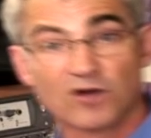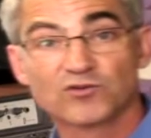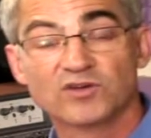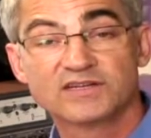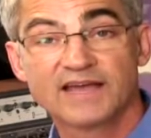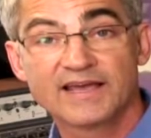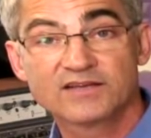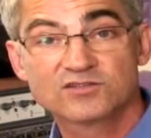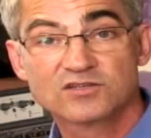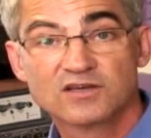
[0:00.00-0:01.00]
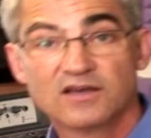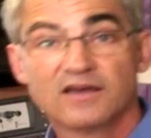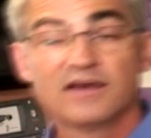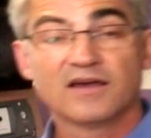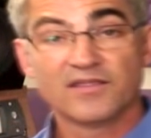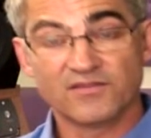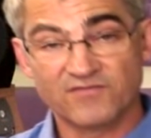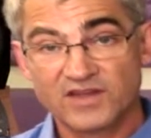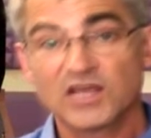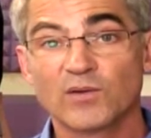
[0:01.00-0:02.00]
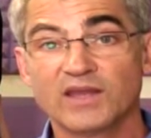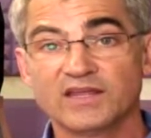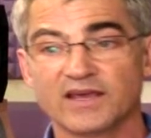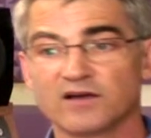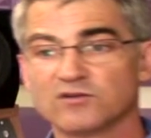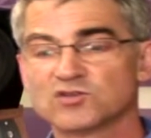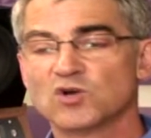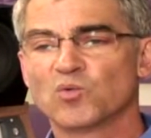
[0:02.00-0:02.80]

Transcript: alternate takes. The video EDLs